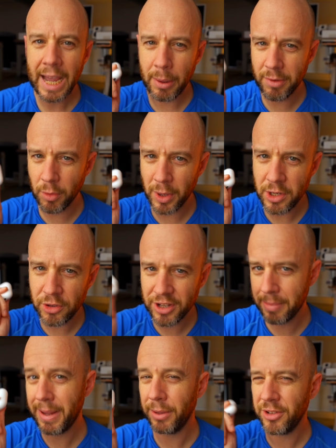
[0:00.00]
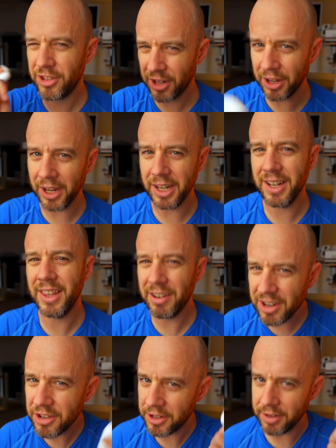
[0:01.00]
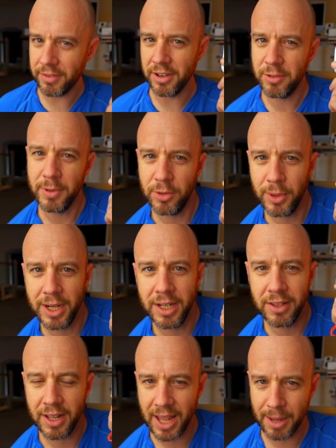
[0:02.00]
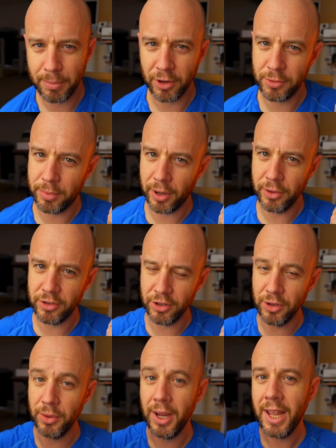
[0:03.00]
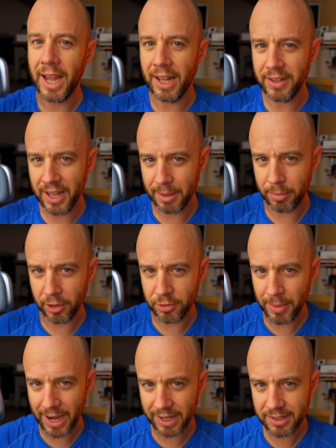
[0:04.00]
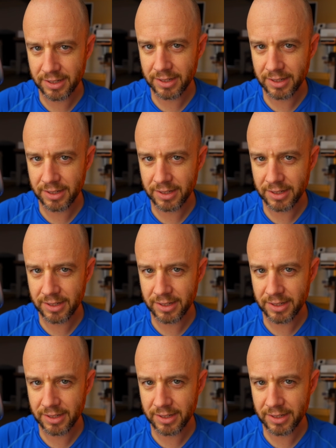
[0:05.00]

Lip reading: However, when you step outside, there is a difference between the AirPods Pro 2 and the AirPods Max.